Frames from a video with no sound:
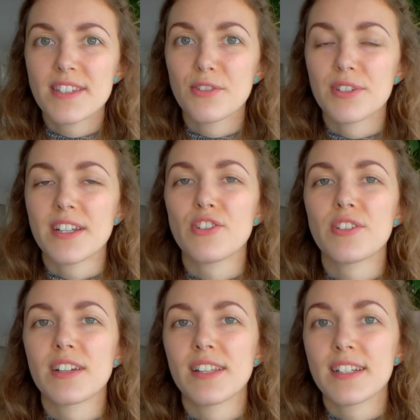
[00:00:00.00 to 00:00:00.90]
you can actually
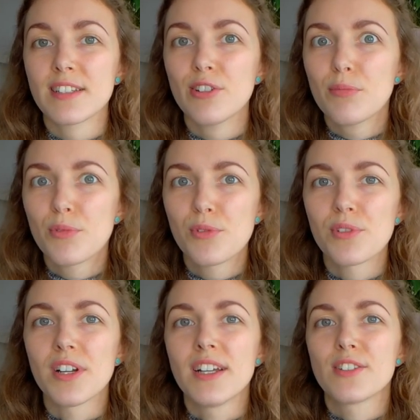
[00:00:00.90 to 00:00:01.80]
collect a lot more
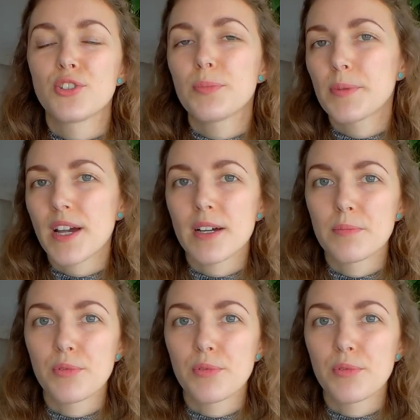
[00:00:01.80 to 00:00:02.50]
supercard